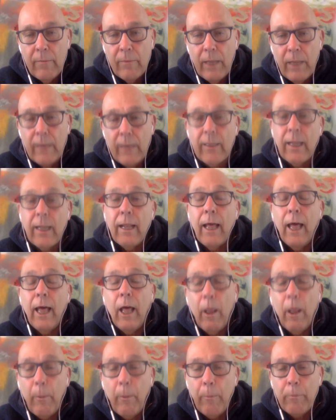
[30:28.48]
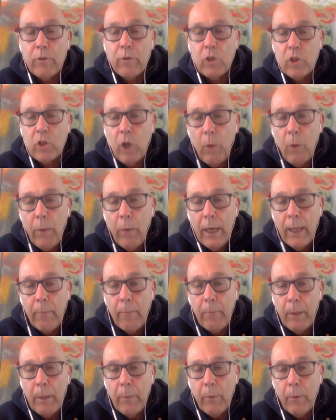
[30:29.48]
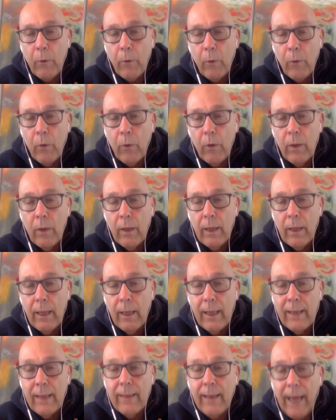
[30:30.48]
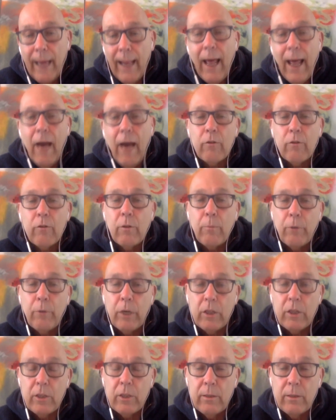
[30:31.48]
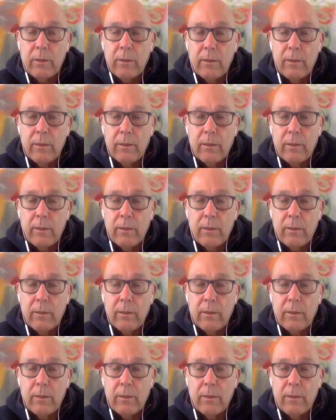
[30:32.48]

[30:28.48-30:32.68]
that can help so many people get out of depression.